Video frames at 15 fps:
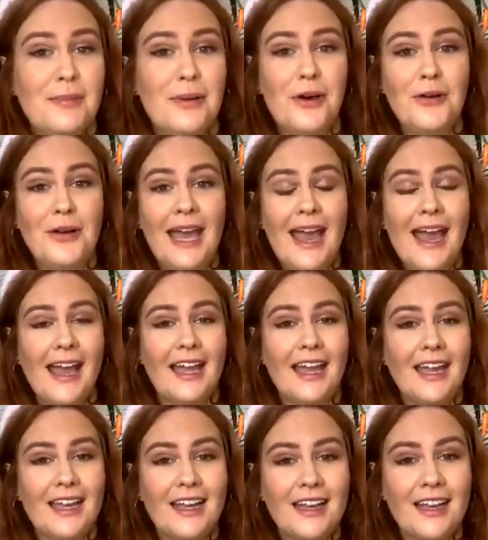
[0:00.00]
a chocolate
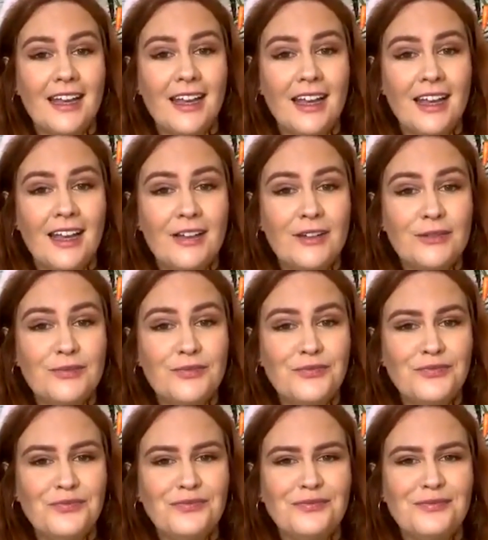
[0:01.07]
chip Cliff Bar.
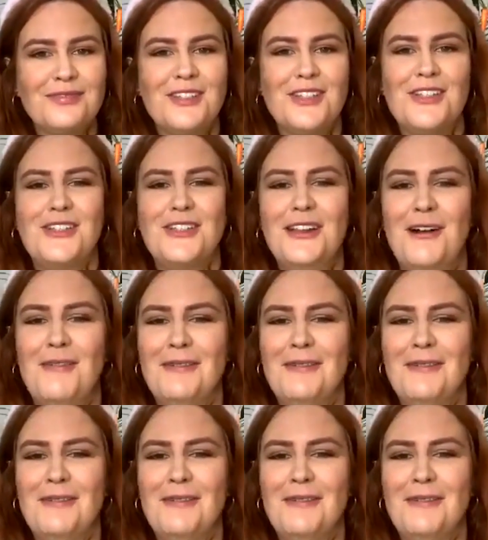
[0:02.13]
Makeup guru.